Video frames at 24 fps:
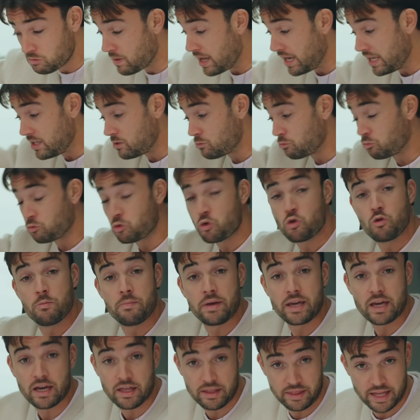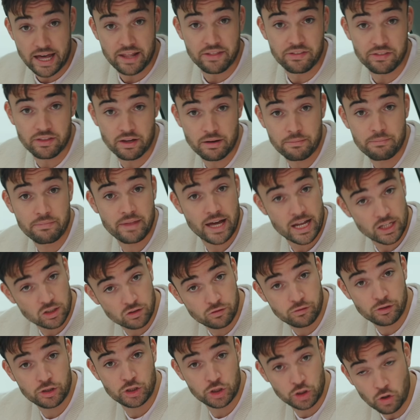Well, it's roomier than them, that's
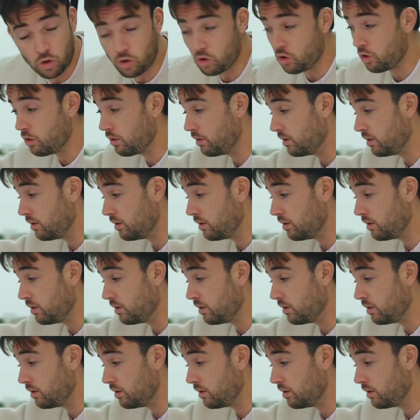for sure.